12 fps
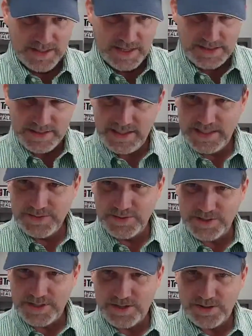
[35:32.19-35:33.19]
I think it was
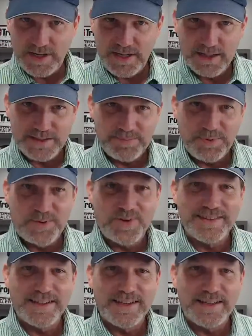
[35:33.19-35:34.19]
Craig that
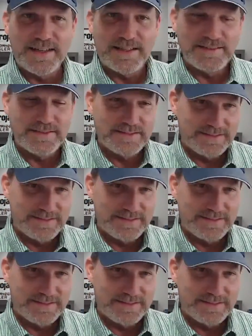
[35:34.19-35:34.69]
pointed that out.